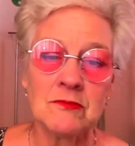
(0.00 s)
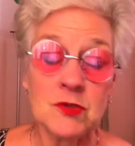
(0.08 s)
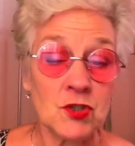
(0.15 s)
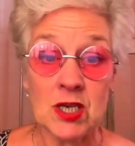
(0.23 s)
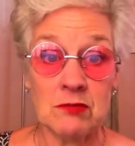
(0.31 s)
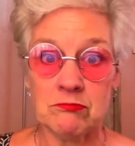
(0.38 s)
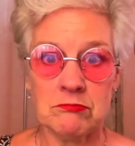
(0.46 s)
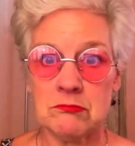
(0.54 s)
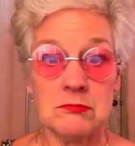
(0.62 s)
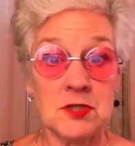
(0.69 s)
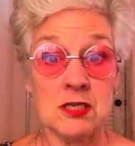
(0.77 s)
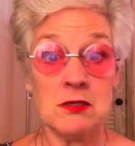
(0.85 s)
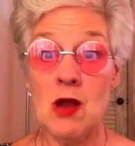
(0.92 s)
She
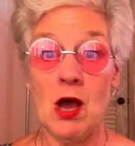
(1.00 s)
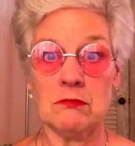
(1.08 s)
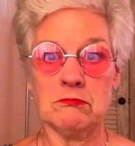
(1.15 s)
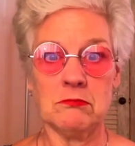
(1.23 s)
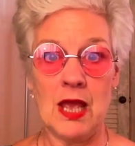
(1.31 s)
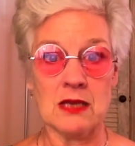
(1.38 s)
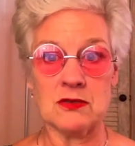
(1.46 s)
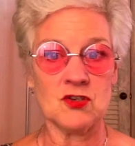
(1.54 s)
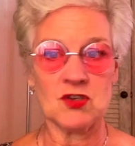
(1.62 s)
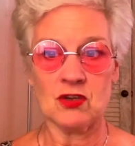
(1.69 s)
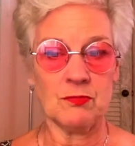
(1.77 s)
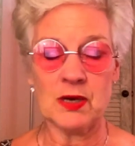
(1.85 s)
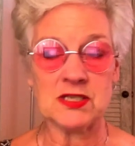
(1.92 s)
did not
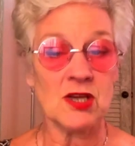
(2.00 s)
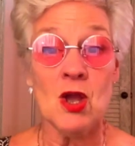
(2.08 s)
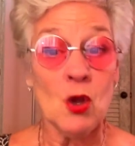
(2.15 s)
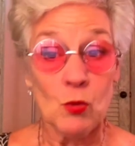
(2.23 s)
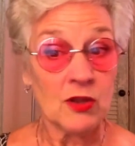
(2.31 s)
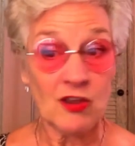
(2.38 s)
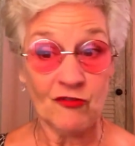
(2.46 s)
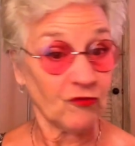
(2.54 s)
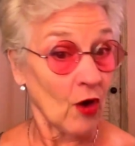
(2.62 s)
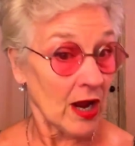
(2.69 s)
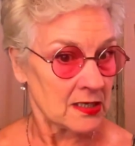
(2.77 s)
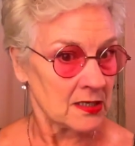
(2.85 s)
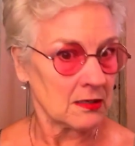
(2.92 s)
answer, but with a
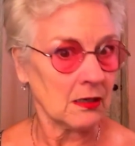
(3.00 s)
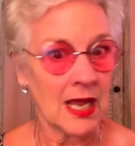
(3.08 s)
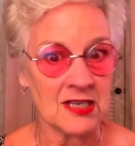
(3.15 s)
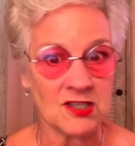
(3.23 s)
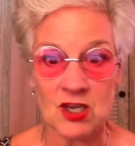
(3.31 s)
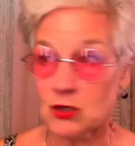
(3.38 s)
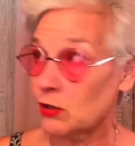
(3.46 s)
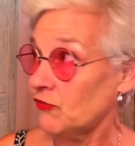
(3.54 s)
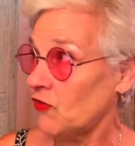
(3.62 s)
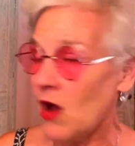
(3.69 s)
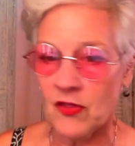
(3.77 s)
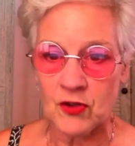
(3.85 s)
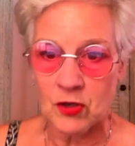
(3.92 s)
frightened glance at her
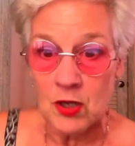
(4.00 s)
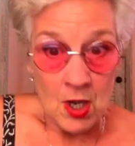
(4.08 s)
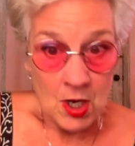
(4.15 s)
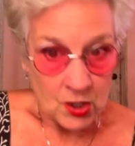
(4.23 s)
father,